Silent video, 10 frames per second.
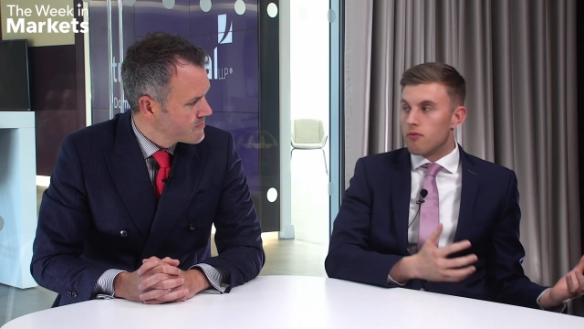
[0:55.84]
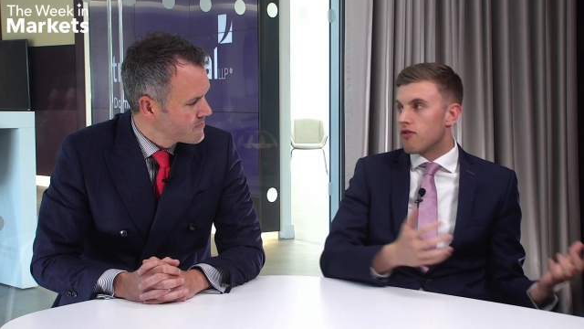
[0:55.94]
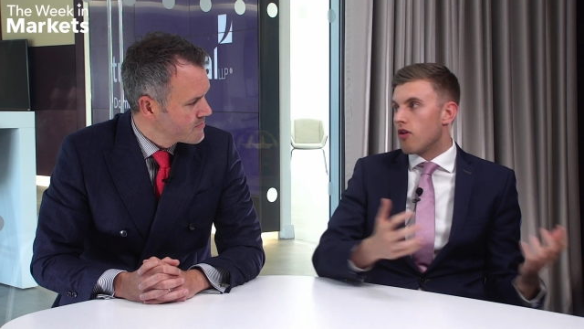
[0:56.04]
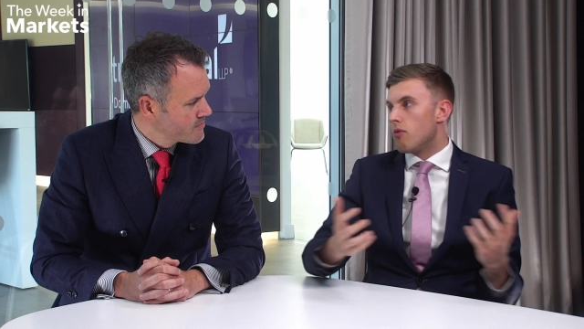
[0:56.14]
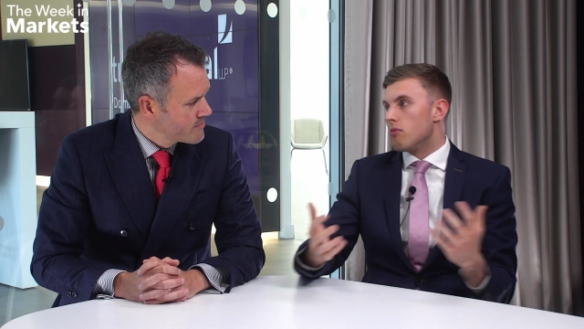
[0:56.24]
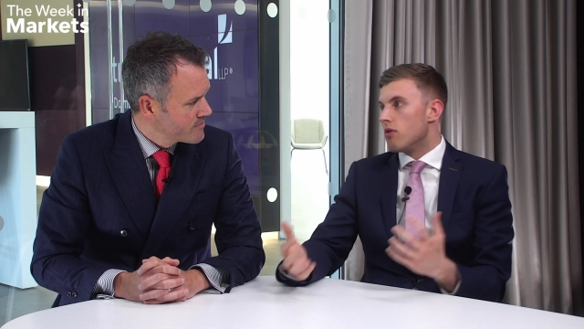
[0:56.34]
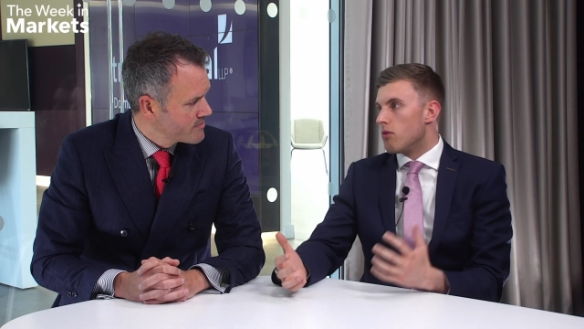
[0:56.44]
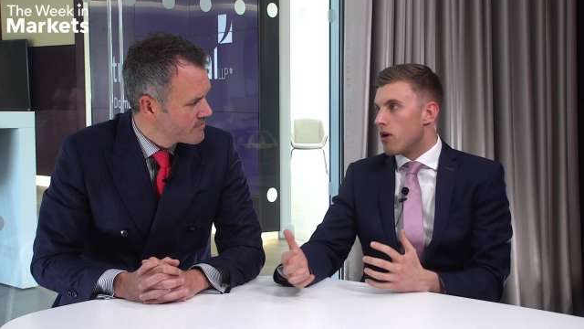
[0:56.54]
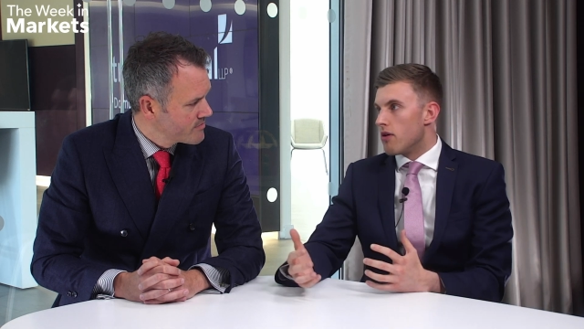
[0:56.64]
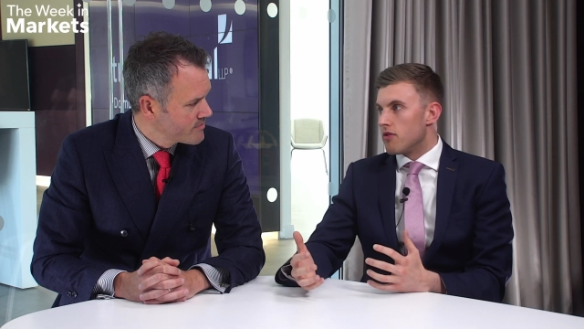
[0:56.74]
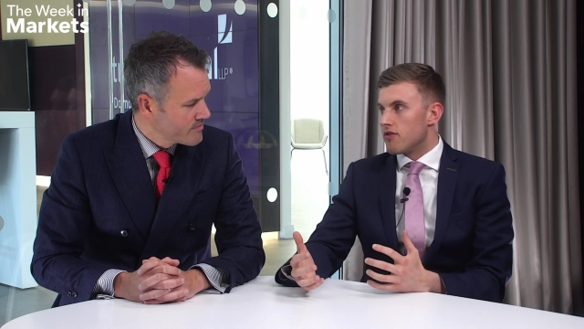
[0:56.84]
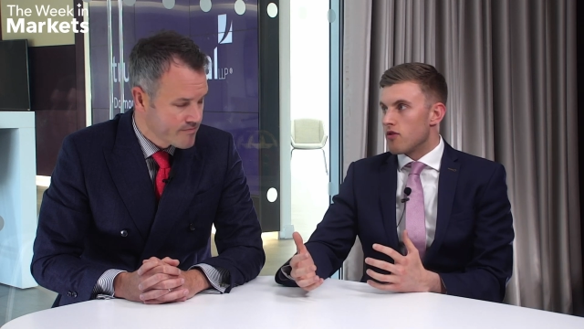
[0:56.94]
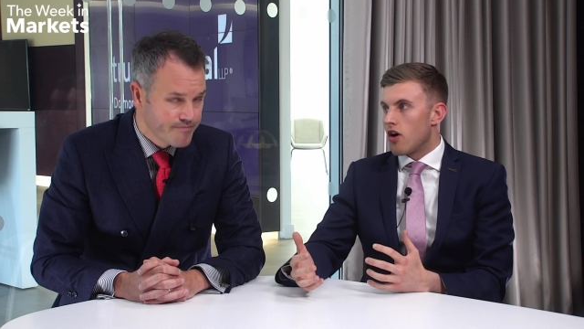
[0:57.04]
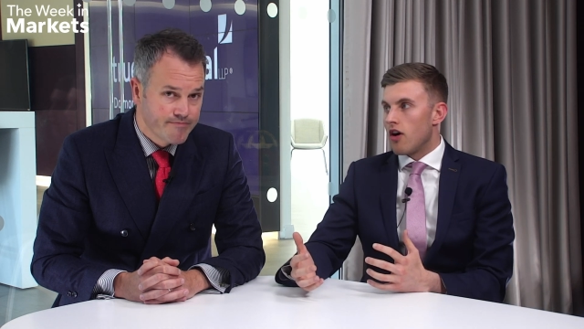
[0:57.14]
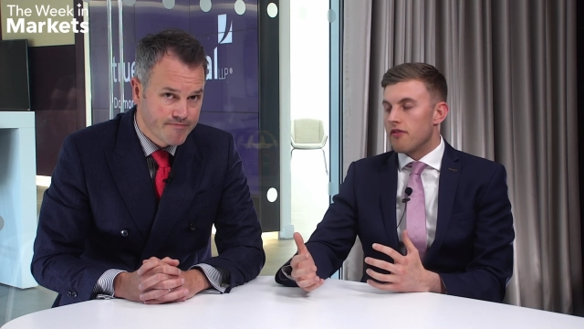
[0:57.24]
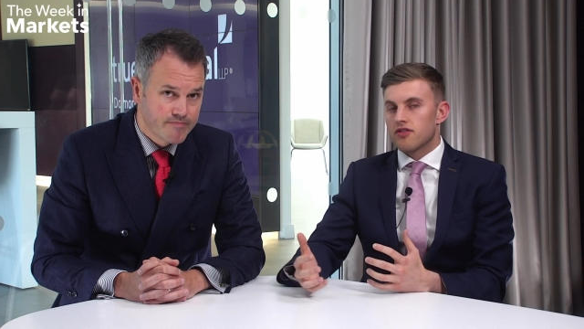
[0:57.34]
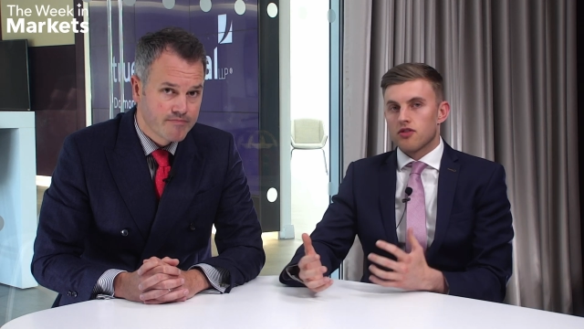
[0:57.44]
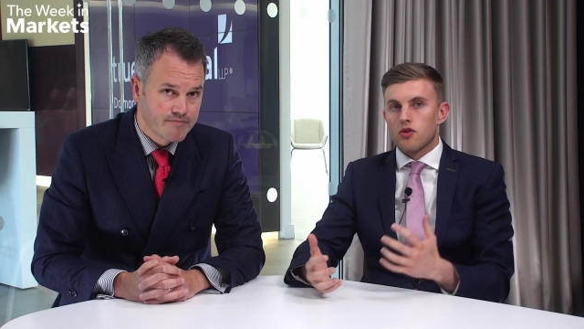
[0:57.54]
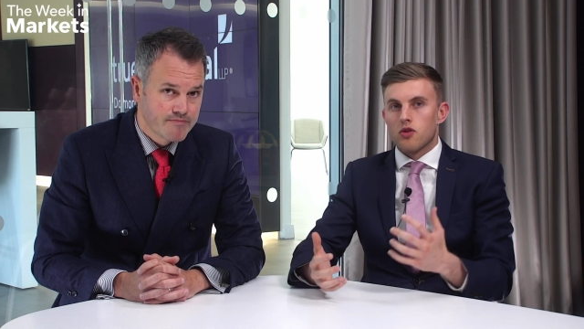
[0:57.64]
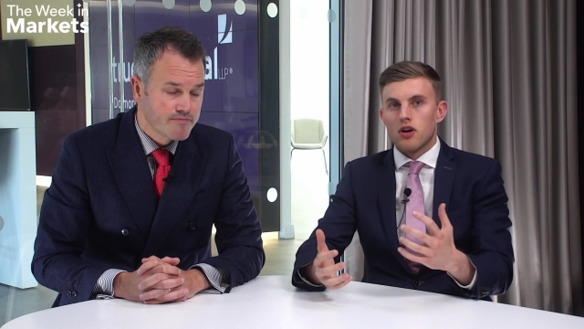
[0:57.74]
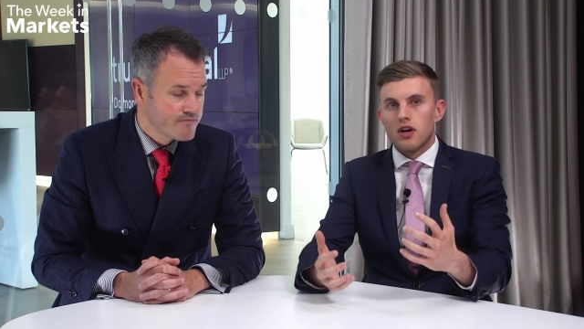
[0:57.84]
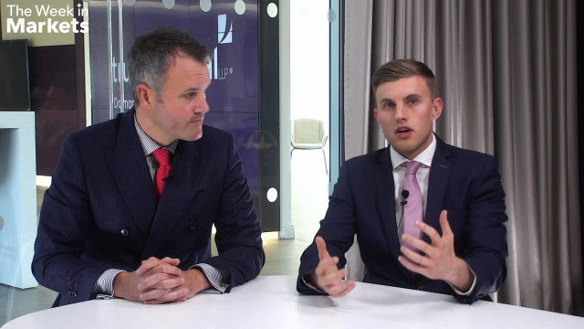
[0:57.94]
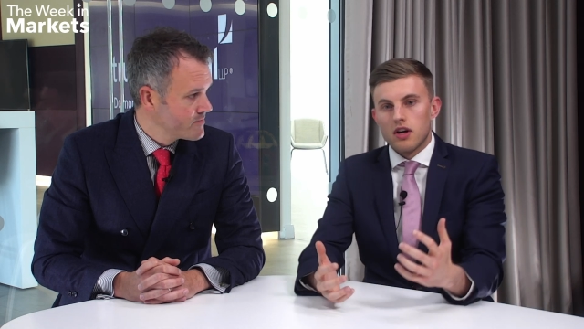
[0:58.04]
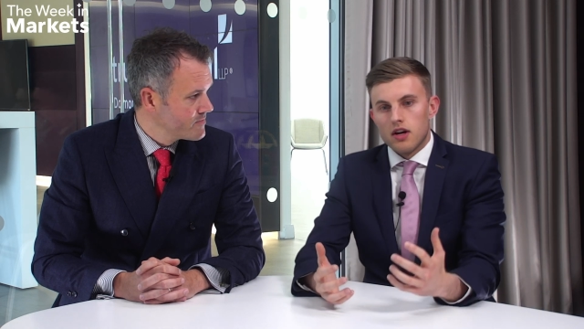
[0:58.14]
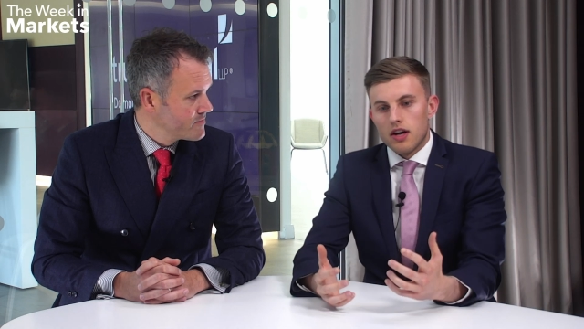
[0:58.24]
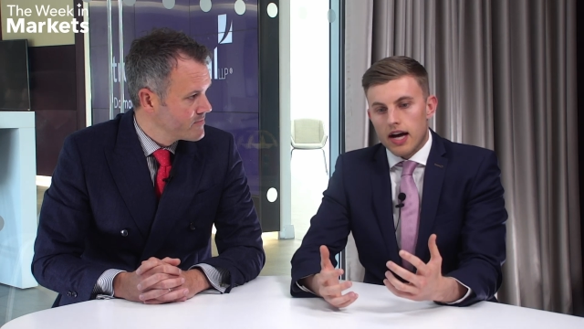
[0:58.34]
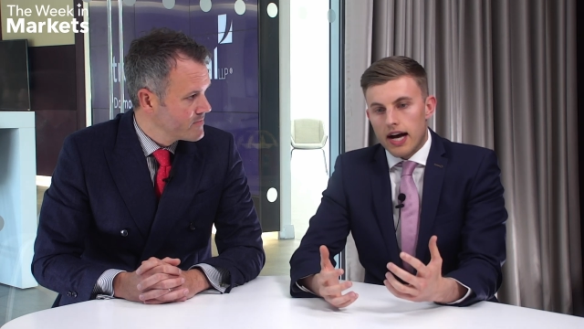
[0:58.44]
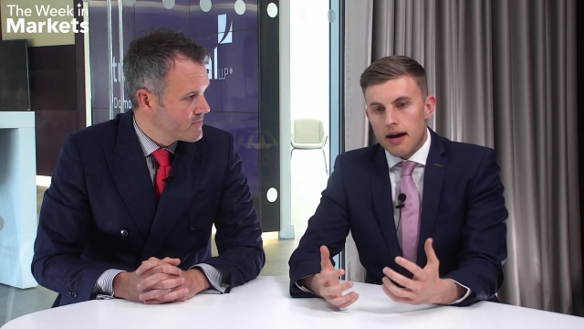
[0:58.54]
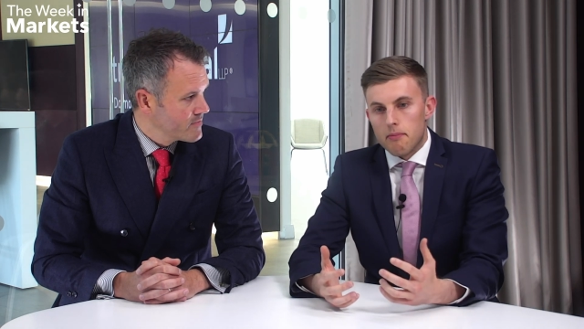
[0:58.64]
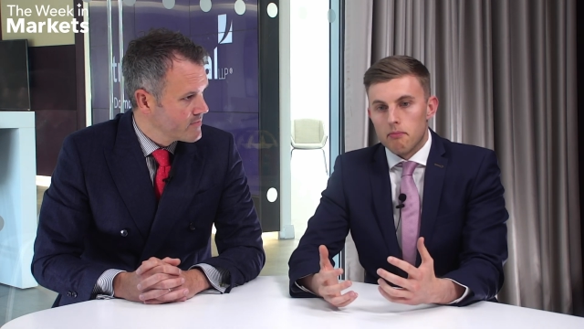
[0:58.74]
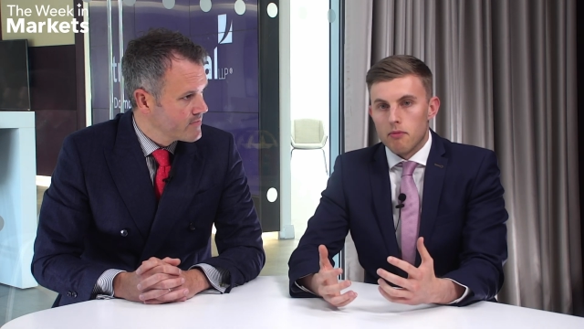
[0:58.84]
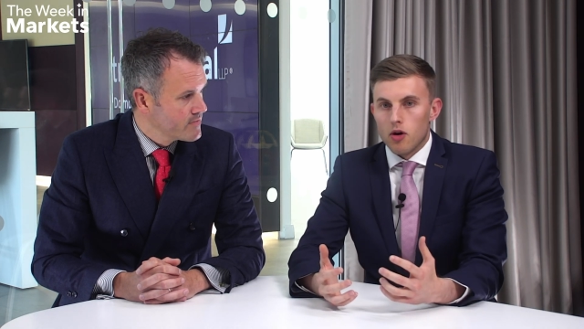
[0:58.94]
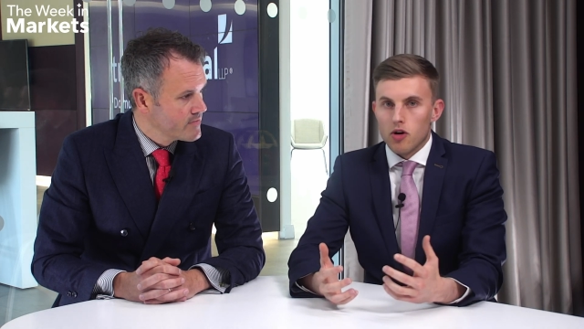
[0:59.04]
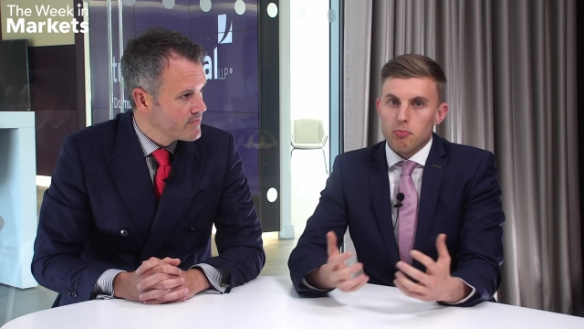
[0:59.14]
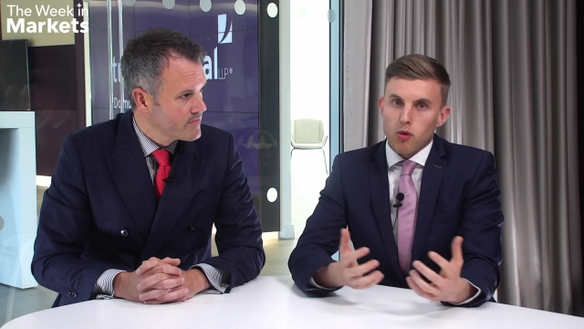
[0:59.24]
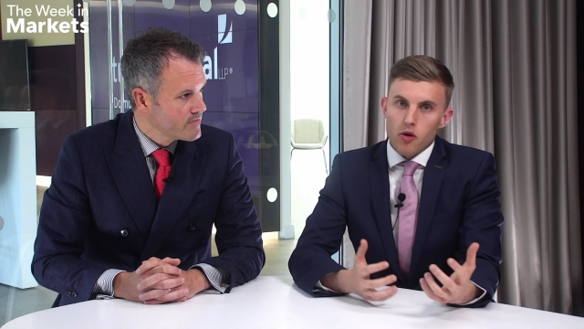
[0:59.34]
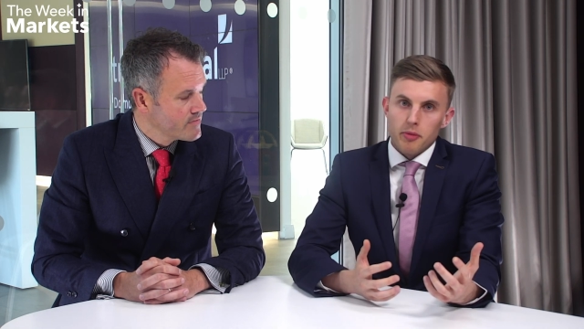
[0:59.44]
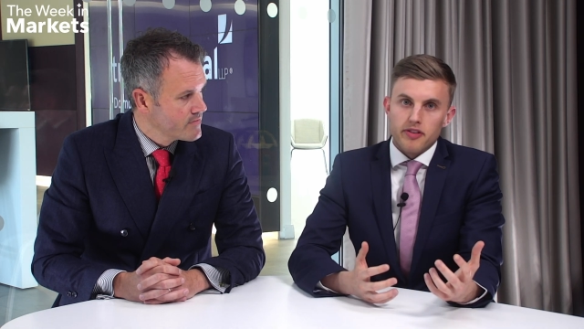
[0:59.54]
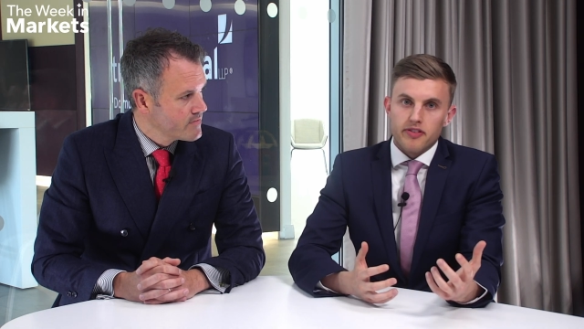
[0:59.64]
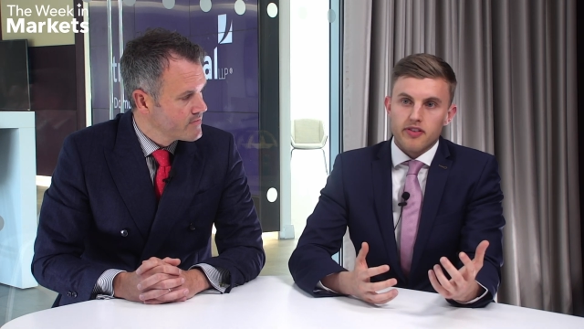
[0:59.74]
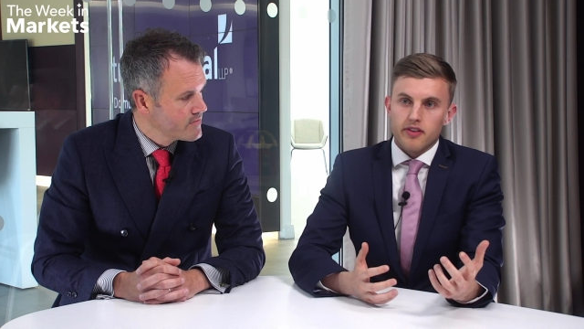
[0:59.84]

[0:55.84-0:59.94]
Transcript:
Speaker 1: from and where we've arrived. So, um, unemployment